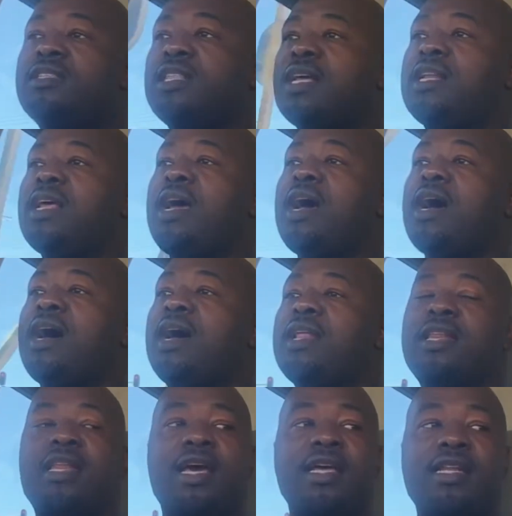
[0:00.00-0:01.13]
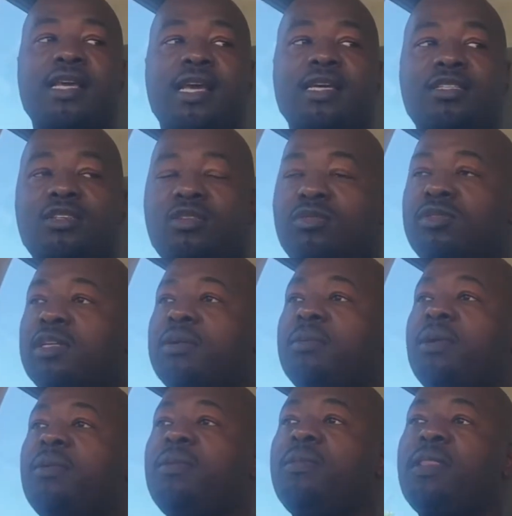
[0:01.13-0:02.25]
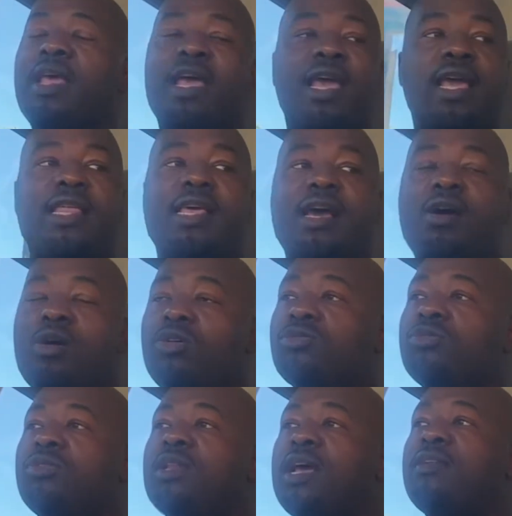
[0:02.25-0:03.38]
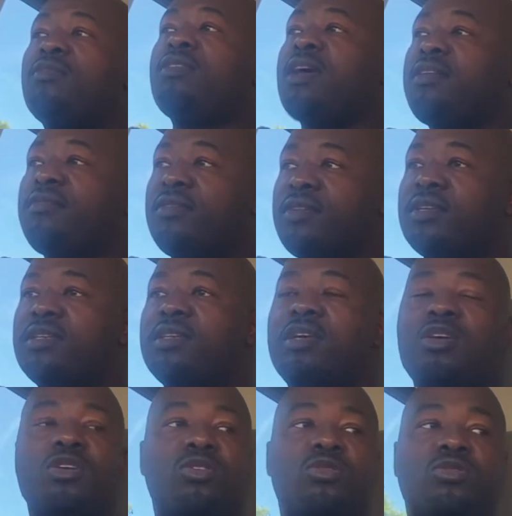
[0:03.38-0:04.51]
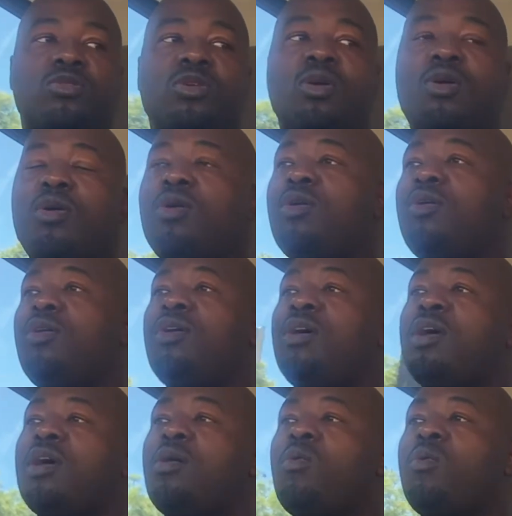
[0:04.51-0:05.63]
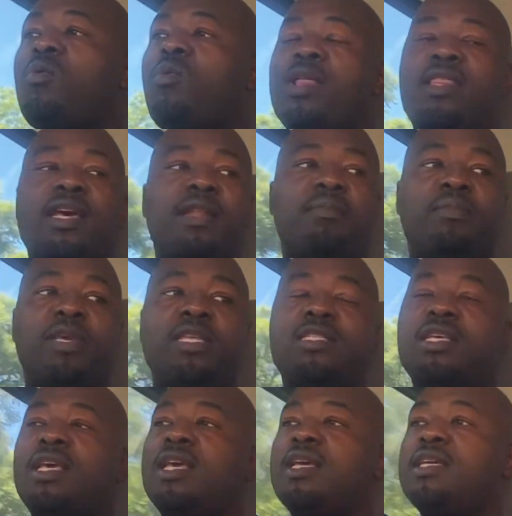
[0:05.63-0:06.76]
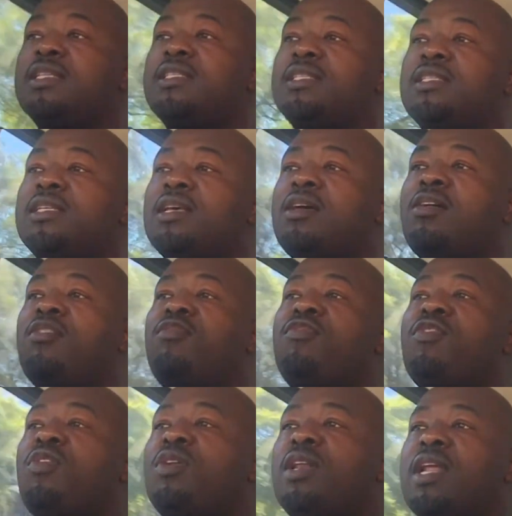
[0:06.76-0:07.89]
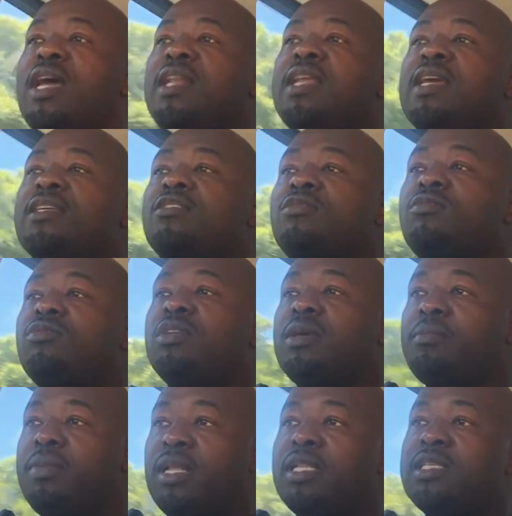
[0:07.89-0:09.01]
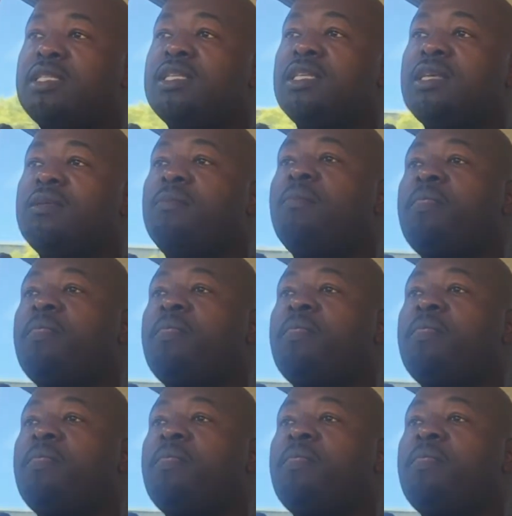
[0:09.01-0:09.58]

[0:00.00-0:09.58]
that are non-excludable, and they are also non-rivalry. So what that means is, for non-excludability,